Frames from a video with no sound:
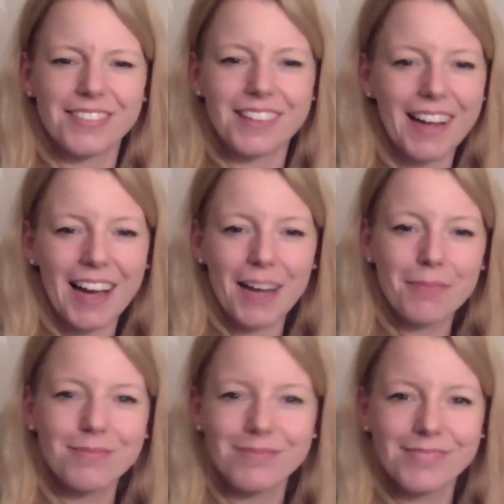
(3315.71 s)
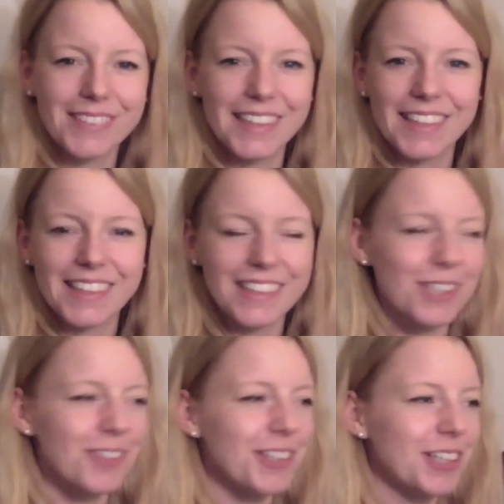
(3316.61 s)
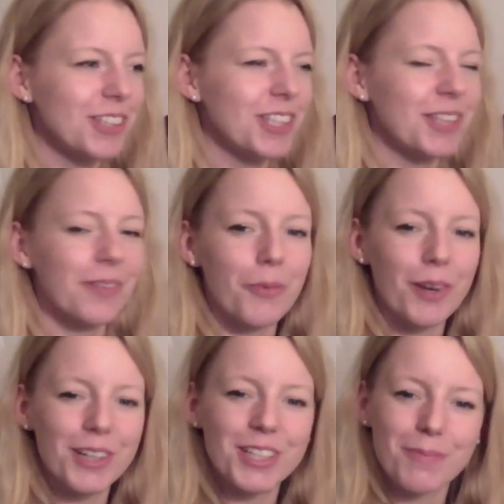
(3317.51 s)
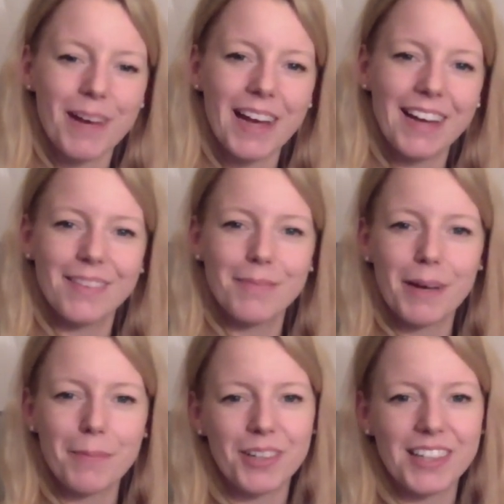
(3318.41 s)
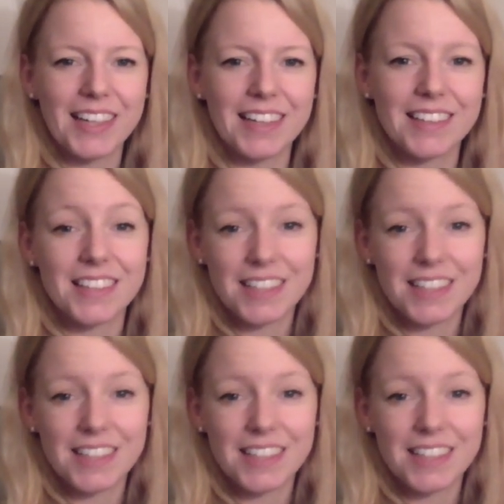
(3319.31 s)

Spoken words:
come to YouTube and watch my podcast.